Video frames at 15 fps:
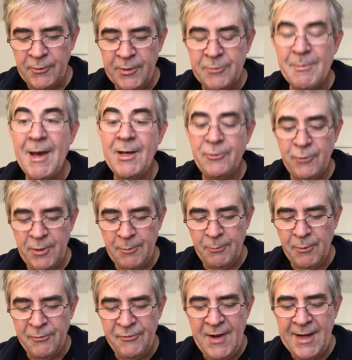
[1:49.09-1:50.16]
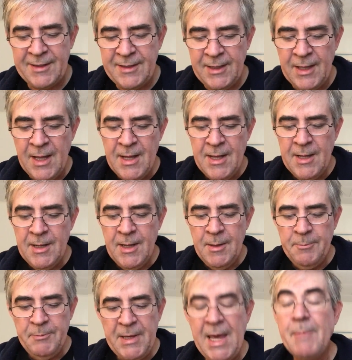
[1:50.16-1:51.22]
so his mastery of profanity
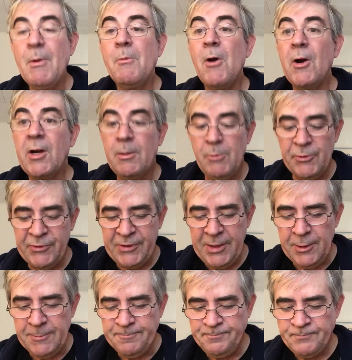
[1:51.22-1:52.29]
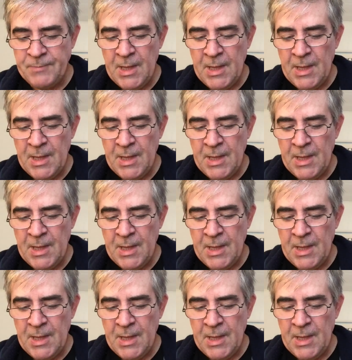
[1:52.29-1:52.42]
became a marketable skill,